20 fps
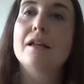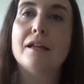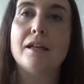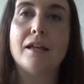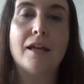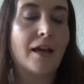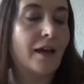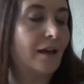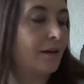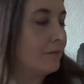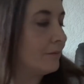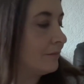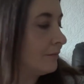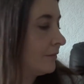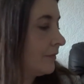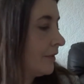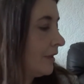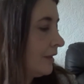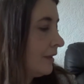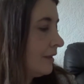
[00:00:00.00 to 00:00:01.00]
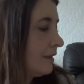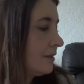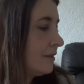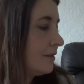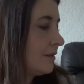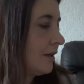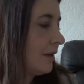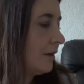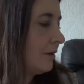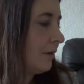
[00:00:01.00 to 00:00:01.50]
Yeah.
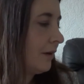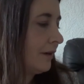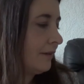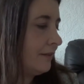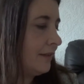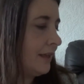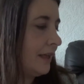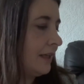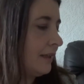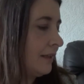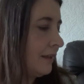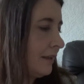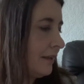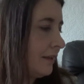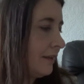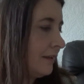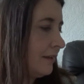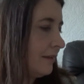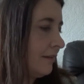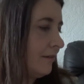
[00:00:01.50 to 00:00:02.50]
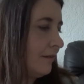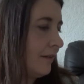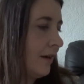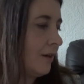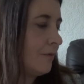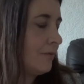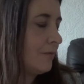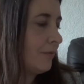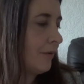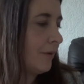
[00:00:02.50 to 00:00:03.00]
So I think
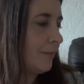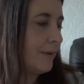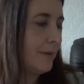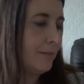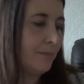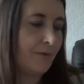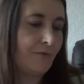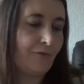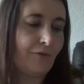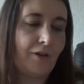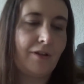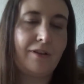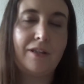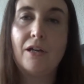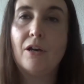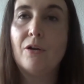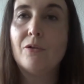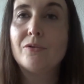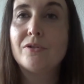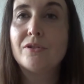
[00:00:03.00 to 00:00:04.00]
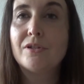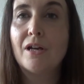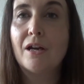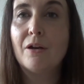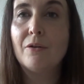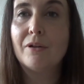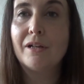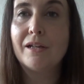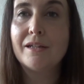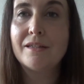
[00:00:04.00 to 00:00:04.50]
I would probably prefer the old
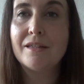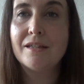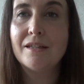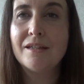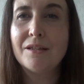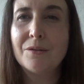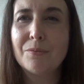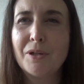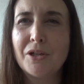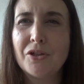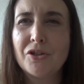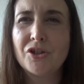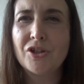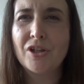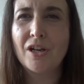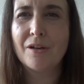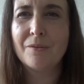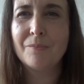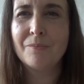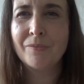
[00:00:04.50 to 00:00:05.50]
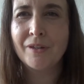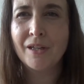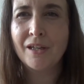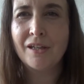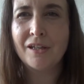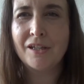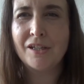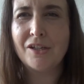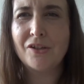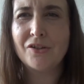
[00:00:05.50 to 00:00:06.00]
style glitters, which
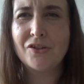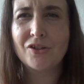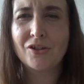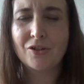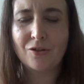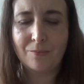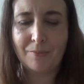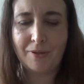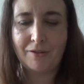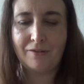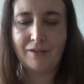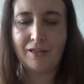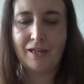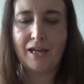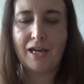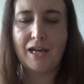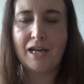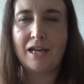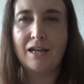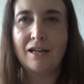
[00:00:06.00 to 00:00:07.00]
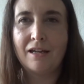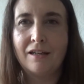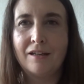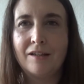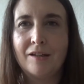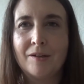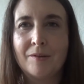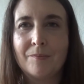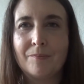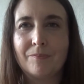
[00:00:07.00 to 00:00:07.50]
used to come in
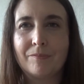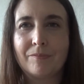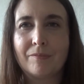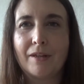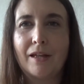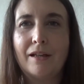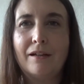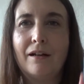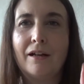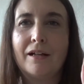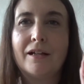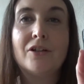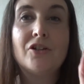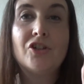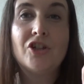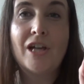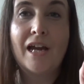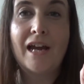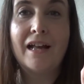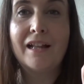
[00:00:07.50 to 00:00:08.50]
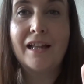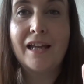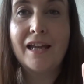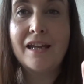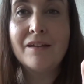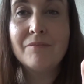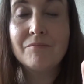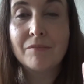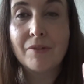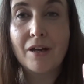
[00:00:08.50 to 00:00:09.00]
like a
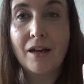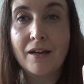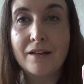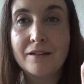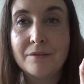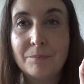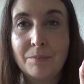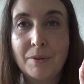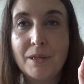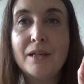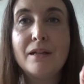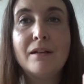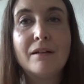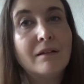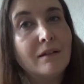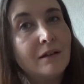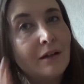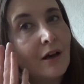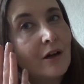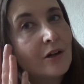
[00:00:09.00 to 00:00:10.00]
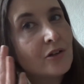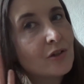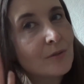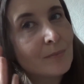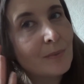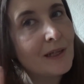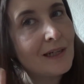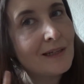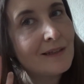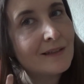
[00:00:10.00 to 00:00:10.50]
jelly and be larger
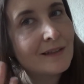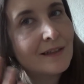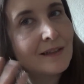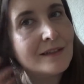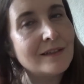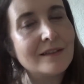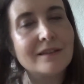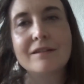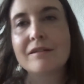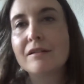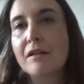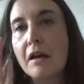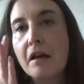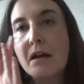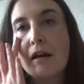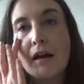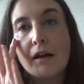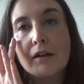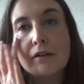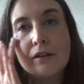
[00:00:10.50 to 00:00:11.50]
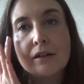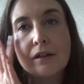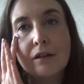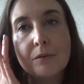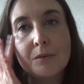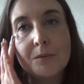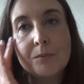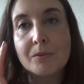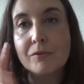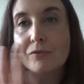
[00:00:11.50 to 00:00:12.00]
pieces. I think I
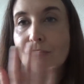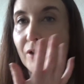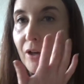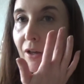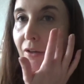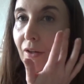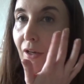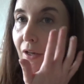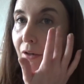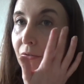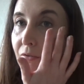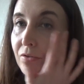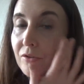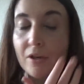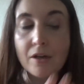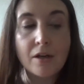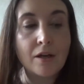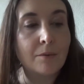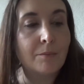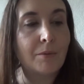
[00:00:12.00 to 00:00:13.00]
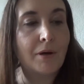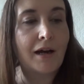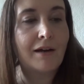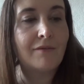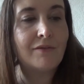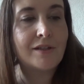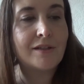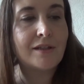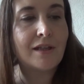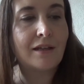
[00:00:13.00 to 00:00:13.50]
would prefer those. But
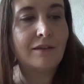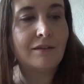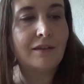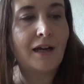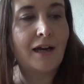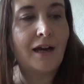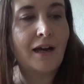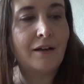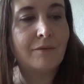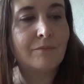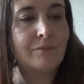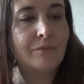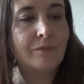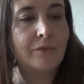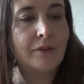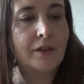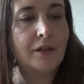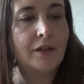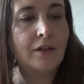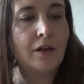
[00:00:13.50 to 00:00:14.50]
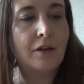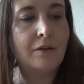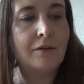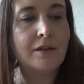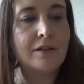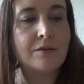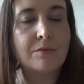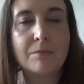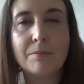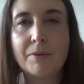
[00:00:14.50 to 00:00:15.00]
having said that, you know,
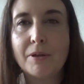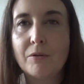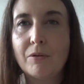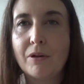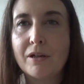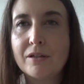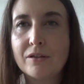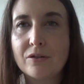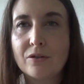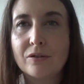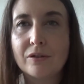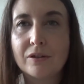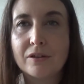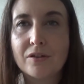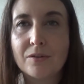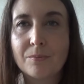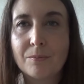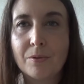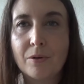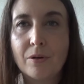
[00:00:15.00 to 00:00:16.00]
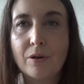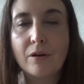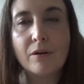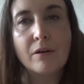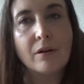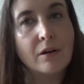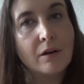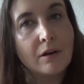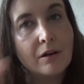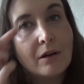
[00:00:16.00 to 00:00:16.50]
these would be quite subtle to put
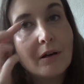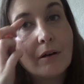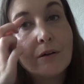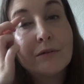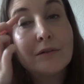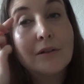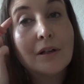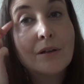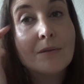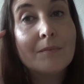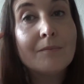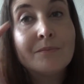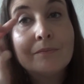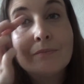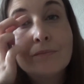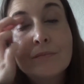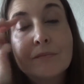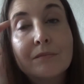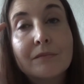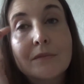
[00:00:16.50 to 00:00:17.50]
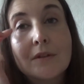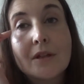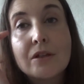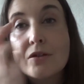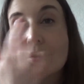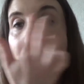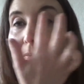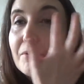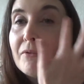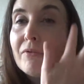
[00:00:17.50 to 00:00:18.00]
on the
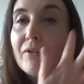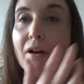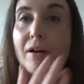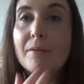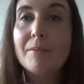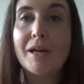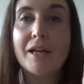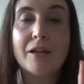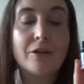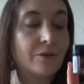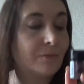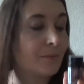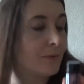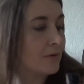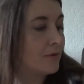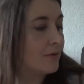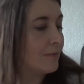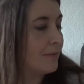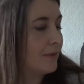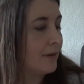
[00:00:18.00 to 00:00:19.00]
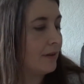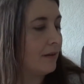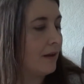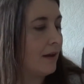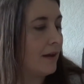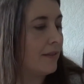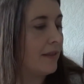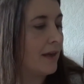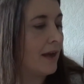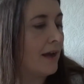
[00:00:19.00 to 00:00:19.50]
top of eye makeup or something
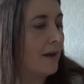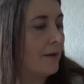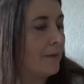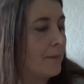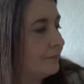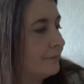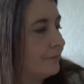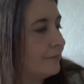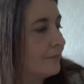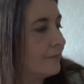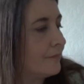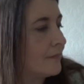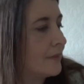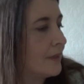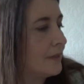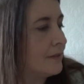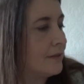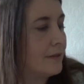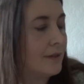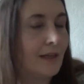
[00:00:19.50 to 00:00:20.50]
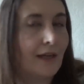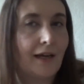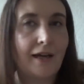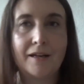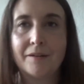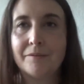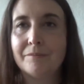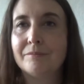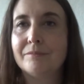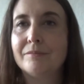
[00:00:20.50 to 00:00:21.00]
like that. So
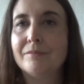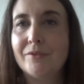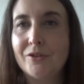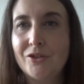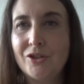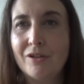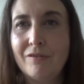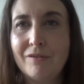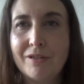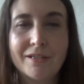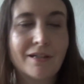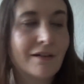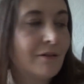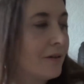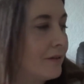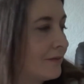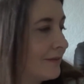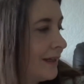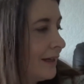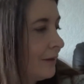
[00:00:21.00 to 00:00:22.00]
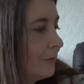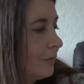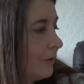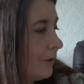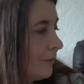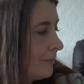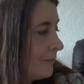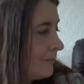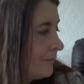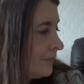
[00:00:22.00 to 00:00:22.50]
yeah, jury's out on that
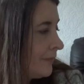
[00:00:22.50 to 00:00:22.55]
one.